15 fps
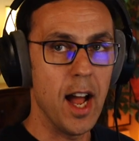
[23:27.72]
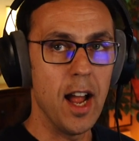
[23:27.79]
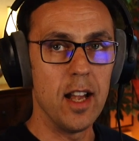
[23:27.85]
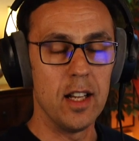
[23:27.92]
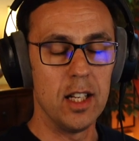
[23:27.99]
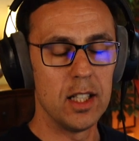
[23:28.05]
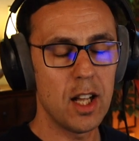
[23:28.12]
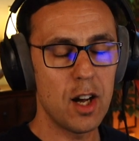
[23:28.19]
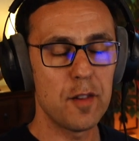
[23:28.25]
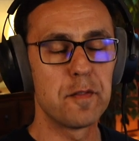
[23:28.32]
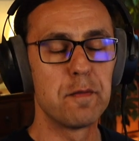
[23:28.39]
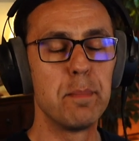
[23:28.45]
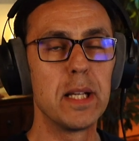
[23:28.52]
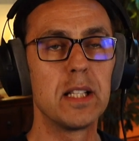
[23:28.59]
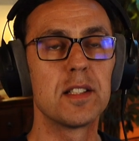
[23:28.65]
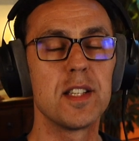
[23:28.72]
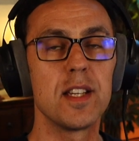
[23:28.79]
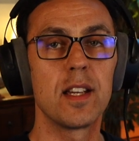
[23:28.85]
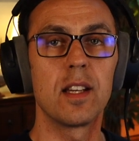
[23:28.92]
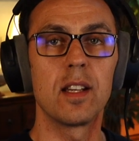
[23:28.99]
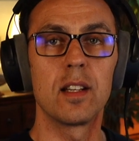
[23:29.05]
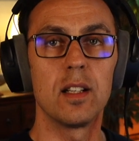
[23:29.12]
I love
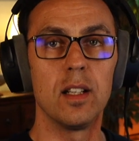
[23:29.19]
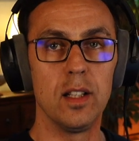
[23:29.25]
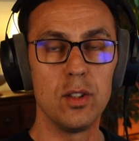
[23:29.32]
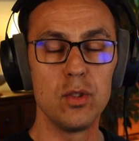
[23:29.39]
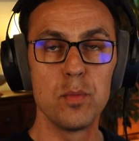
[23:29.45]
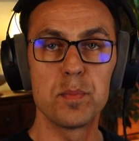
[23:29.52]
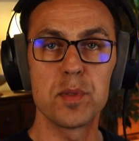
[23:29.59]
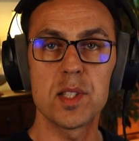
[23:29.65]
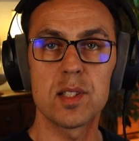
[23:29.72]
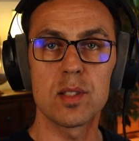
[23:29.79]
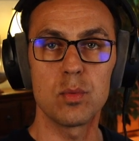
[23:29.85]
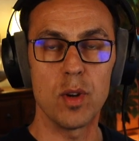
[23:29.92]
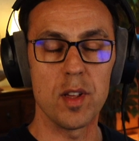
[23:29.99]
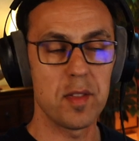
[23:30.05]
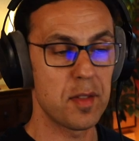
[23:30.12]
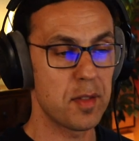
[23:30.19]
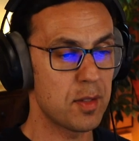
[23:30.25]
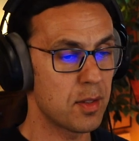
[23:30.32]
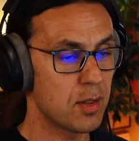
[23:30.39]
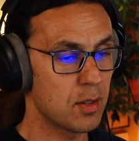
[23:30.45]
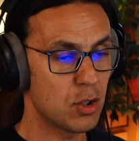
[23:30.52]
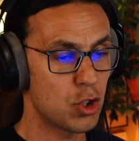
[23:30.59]
building loops
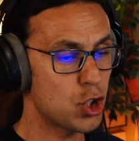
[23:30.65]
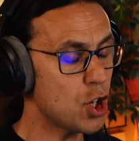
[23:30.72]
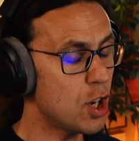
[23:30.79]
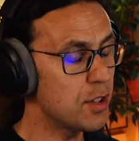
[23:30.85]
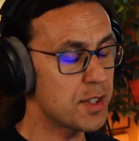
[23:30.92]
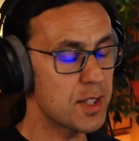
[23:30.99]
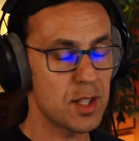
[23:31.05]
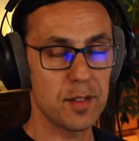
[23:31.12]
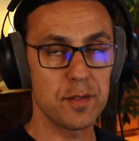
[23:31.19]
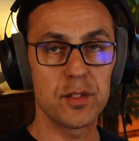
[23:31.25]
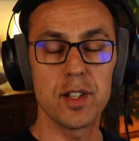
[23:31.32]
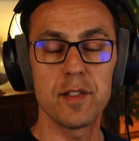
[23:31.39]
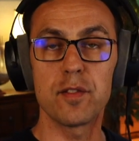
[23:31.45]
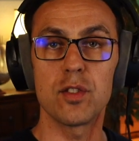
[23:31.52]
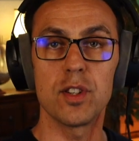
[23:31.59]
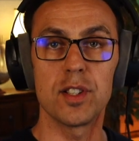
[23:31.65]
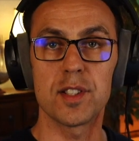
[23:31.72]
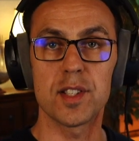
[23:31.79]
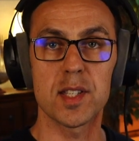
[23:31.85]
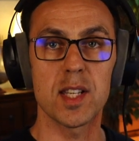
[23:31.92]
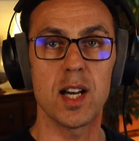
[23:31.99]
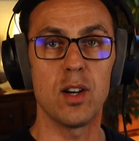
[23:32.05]
with tons of
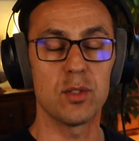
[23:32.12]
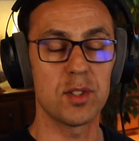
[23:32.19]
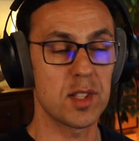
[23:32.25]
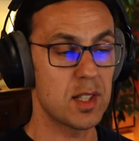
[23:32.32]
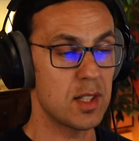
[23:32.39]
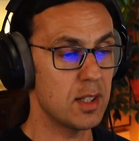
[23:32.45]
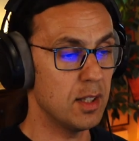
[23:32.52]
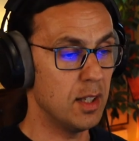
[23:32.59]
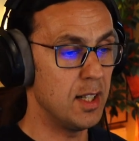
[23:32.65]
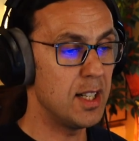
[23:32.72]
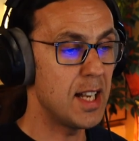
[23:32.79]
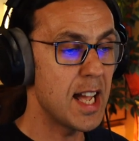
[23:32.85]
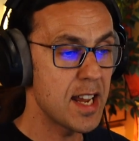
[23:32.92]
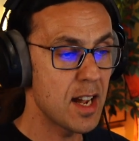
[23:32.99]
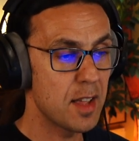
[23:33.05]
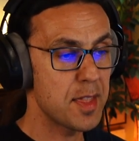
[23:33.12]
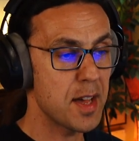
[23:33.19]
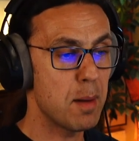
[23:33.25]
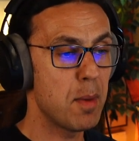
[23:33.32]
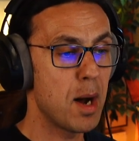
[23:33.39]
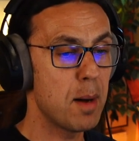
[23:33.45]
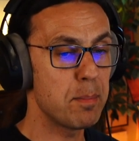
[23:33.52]
different sounds, layer
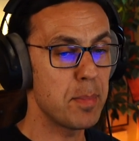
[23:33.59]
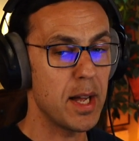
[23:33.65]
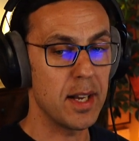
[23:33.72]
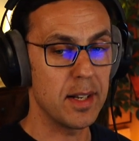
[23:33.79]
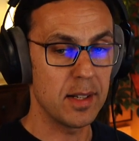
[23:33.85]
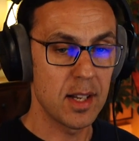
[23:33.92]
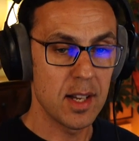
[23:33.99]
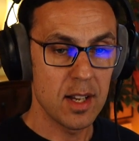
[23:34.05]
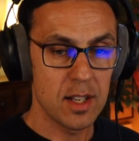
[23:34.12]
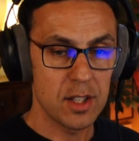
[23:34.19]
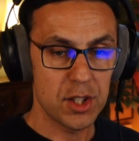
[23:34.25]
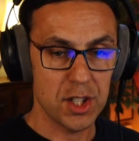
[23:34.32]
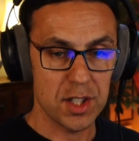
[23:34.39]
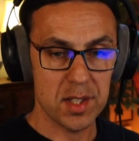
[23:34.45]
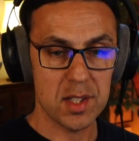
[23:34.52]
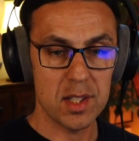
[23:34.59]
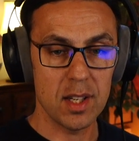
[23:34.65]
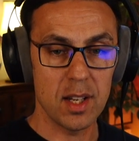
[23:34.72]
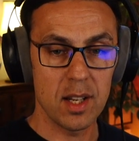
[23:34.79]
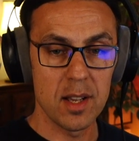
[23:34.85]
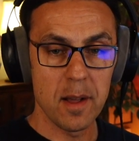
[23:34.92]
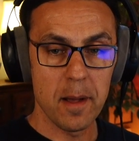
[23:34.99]
them up and just
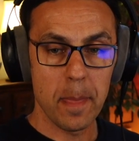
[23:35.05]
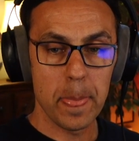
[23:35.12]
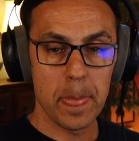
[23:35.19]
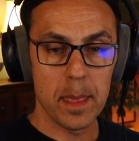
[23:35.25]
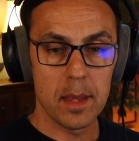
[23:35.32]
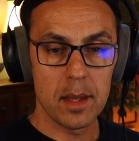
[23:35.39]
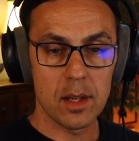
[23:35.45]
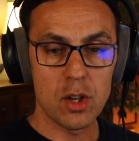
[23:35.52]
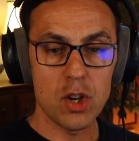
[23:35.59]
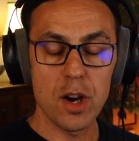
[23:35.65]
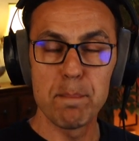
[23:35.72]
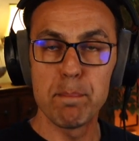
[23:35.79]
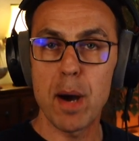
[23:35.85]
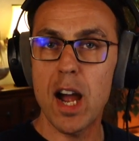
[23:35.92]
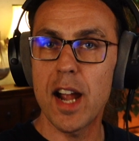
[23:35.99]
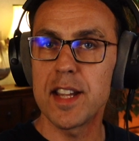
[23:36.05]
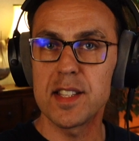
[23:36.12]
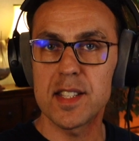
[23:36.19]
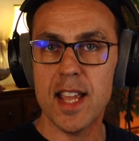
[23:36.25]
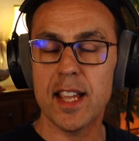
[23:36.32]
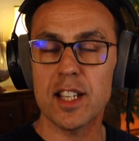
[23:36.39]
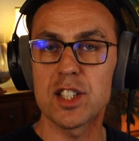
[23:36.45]
combine
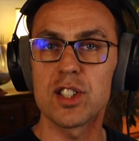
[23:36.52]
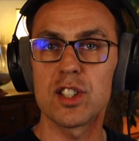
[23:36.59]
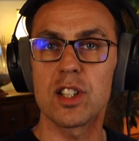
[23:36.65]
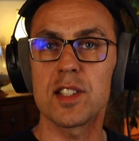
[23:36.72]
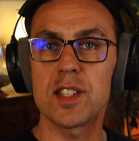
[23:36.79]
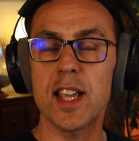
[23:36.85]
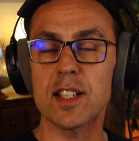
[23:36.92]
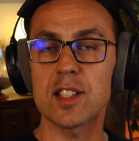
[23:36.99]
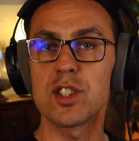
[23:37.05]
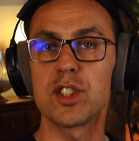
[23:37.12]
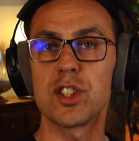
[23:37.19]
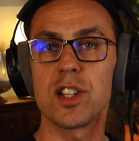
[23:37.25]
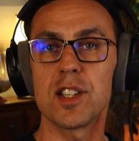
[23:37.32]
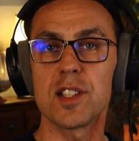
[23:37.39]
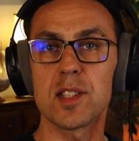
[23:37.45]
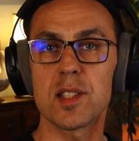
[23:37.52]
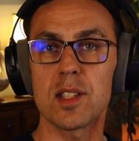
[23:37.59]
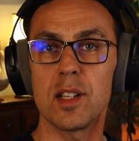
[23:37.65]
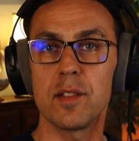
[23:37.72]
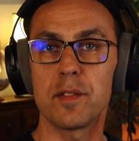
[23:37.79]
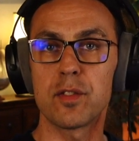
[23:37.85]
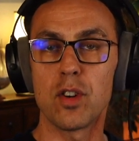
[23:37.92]
textures
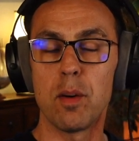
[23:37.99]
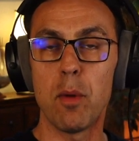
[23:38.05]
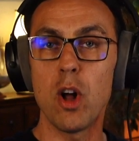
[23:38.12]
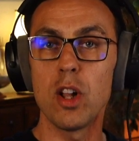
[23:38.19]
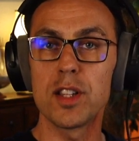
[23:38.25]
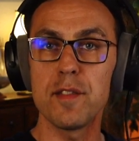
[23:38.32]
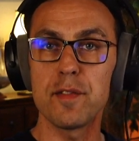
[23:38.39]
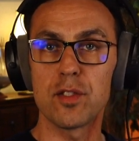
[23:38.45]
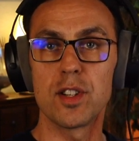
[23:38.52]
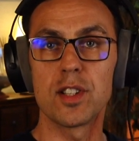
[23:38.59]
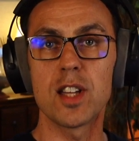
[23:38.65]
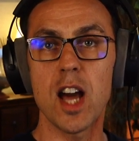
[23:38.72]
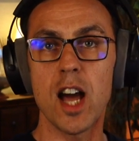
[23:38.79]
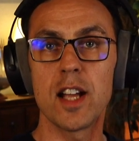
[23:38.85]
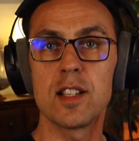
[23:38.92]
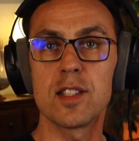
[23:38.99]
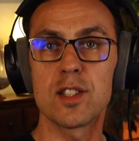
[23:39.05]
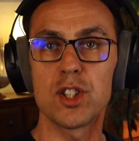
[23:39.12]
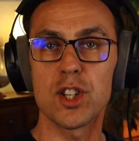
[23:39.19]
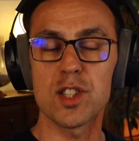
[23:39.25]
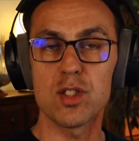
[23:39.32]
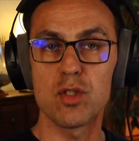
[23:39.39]
from all different kinds
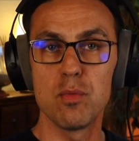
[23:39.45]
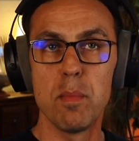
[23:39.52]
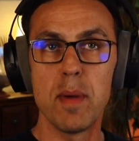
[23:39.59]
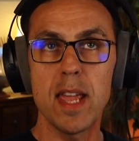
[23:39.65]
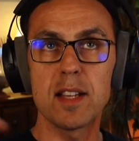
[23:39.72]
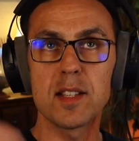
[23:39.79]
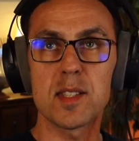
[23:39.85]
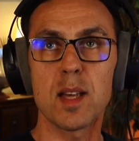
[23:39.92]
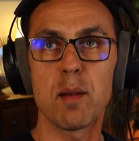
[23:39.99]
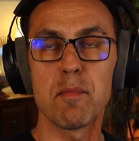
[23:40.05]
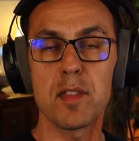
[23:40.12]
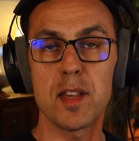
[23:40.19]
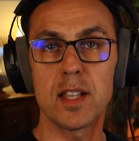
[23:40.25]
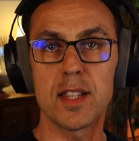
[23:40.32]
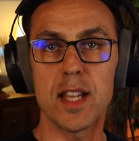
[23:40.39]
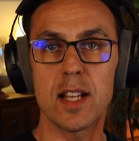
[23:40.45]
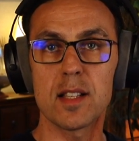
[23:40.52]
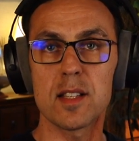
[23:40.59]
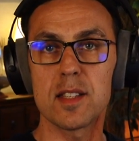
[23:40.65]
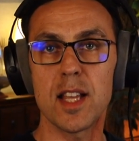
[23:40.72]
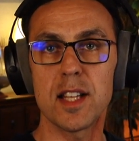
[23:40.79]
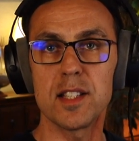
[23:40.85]
just to make something
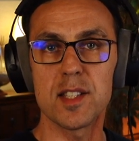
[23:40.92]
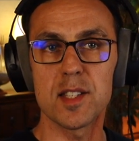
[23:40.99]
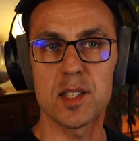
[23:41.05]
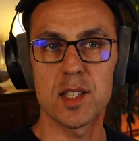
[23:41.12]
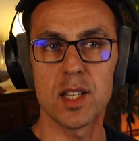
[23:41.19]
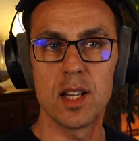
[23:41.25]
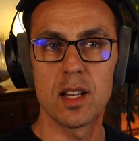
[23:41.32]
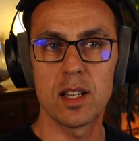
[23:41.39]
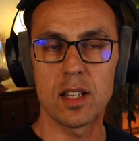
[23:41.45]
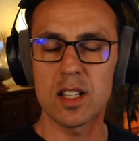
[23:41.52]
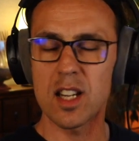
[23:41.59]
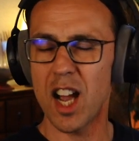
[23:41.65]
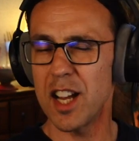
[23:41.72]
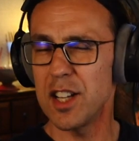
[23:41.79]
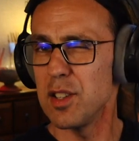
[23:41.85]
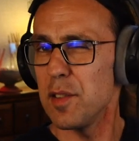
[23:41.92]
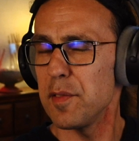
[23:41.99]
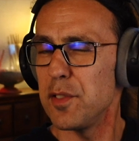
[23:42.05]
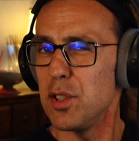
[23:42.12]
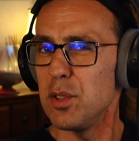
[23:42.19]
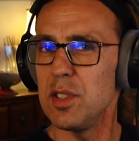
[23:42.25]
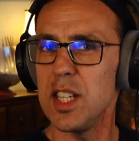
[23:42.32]
that is kind
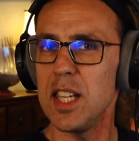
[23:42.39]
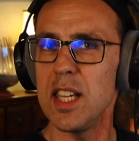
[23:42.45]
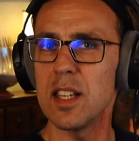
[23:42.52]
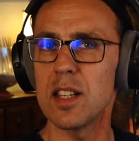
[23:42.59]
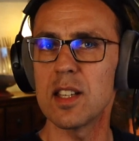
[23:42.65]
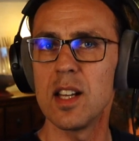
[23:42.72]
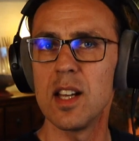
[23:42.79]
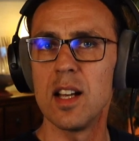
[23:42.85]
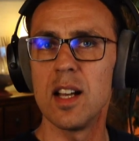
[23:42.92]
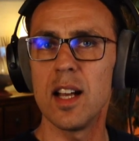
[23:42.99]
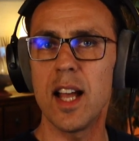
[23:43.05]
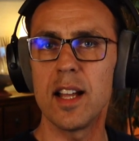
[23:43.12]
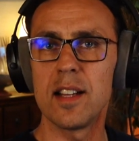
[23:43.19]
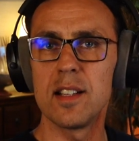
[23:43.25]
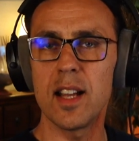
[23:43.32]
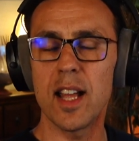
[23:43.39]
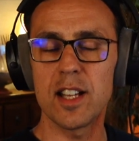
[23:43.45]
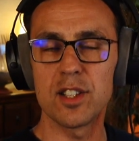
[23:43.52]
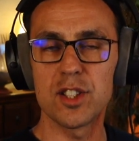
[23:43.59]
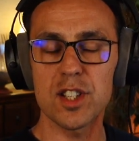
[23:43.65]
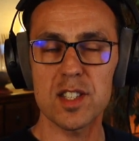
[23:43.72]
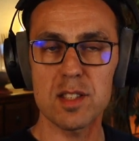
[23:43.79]
of unique and
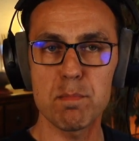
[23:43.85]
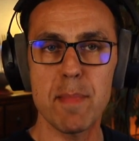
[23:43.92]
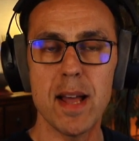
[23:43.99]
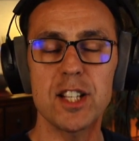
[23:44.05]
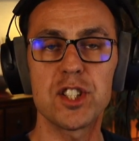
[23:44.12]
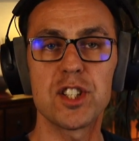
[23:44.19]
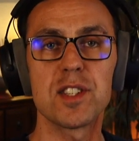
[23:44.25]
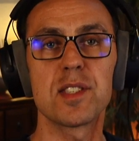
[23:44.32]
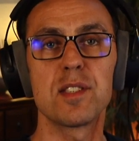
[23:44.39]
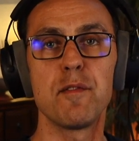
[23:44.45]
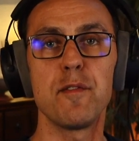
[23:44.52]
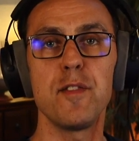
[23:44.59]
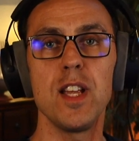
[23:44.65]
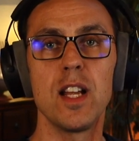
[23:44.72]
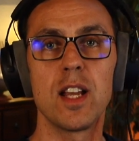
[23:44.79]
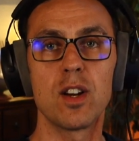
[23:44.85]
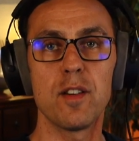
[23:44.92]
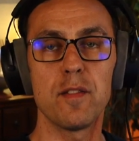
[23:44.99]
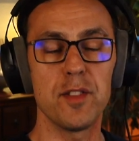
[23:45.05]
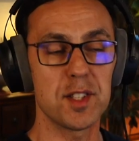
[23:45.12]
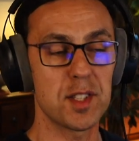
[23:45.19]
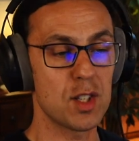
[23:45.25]
just matches the feeling
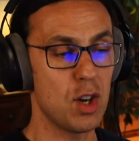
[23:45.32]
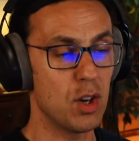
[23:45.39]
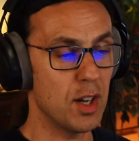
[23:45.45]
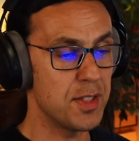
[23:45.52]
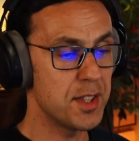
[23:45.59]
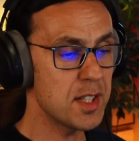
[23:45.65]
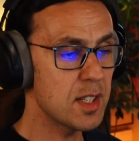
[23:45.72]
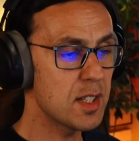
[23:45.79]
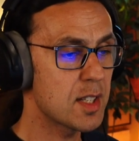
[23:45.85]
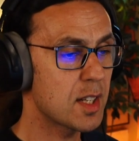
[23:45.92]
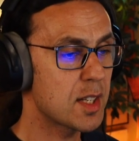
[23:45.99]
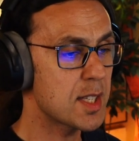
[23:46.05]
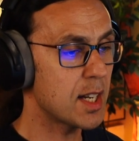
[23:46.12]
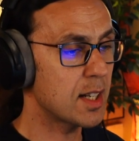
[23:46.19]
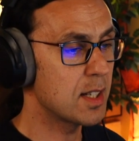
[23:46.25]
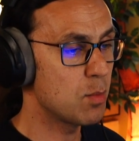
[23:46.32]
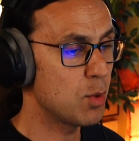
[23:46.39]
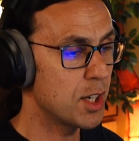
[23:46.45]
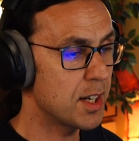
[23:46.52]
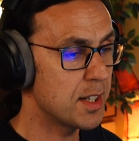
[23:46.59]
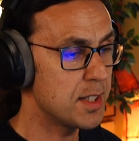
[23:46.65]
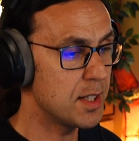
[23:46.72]
of the song. And this is exactly
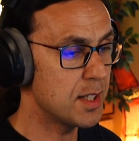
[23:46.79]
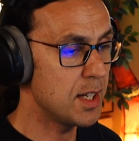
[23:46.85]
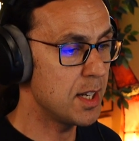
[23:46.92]
what I did